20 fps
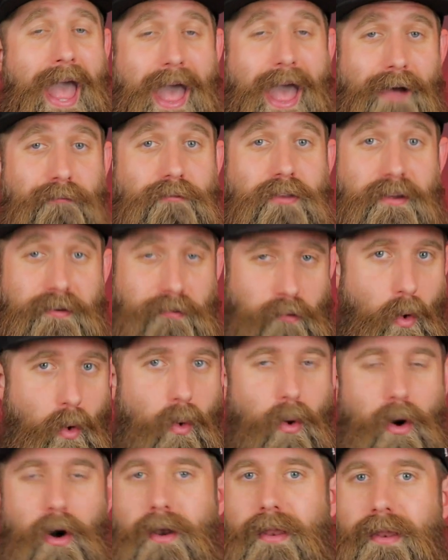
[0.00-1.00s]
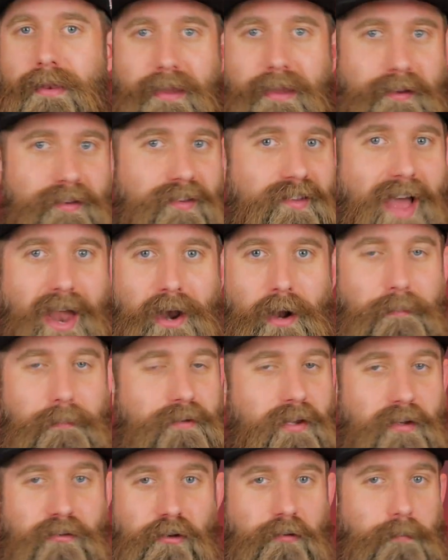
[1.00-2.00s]
have this cord and this
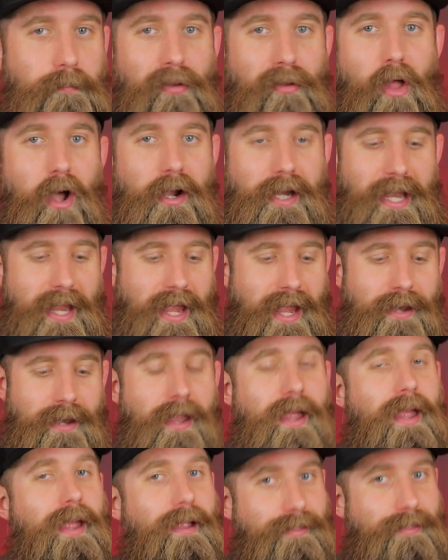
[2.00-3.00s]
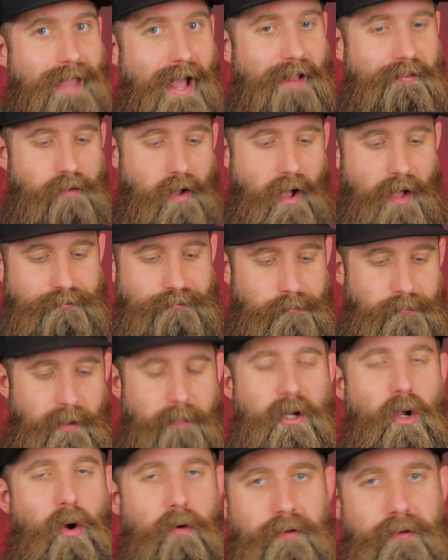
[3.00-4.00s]
setup to just plug it in. That's awesome.
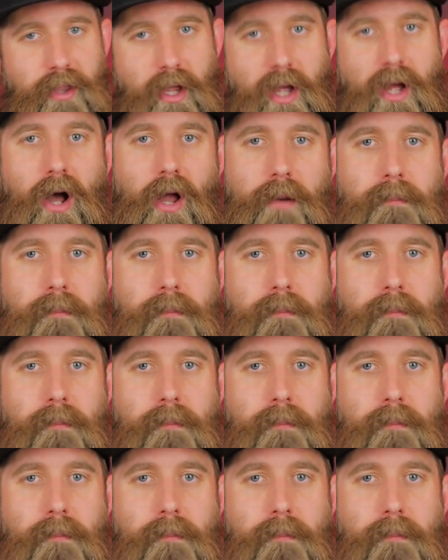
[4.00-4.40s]
Let me go over the